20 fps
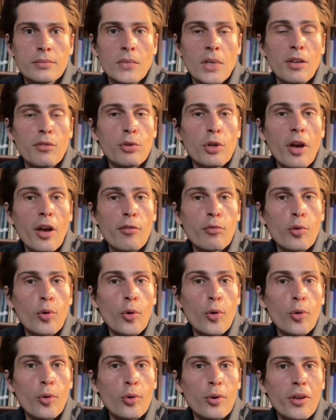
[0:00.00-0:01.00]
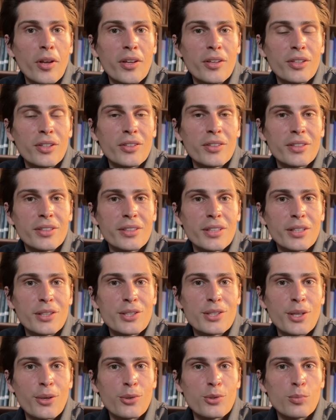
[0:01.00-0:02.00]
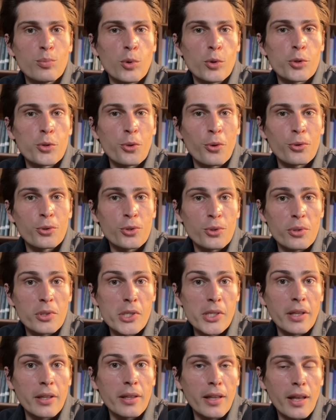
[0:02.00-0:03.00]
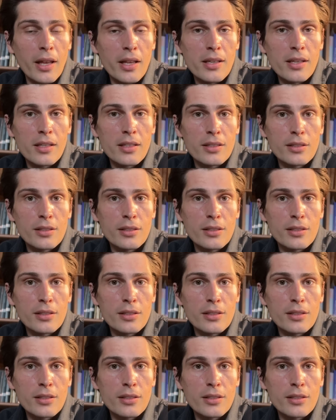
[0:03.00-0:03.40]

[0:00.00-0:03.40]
Have you ever heard anything that sounds more torturous than that?